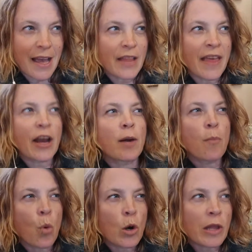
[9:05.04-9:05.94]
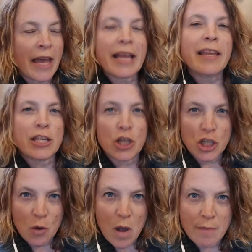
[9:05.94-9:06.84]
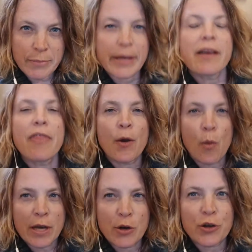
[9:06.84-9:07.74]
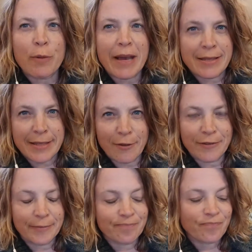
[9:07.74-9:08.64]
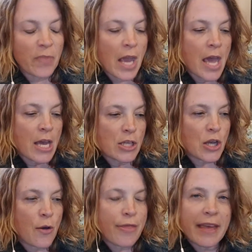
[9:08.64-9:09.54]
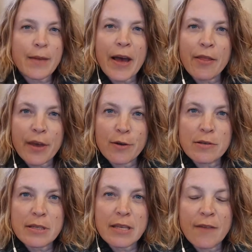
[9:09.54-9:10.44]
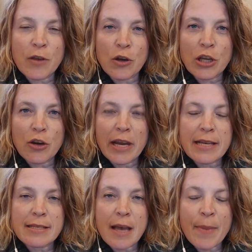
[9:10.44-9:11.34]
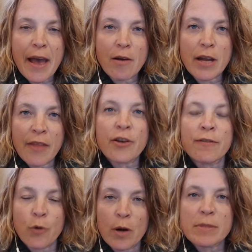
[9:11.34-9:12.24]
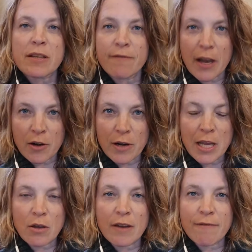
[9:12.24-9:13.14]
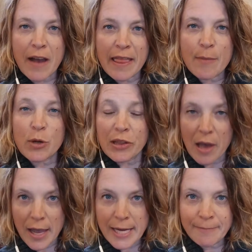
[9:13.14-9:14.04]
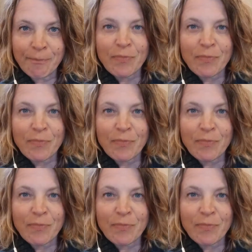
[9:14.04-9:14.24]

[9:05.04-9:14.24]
they are more likely to show up than when you're your best self. So think about those. If you're curious about other forms of fuckery, you can find them online.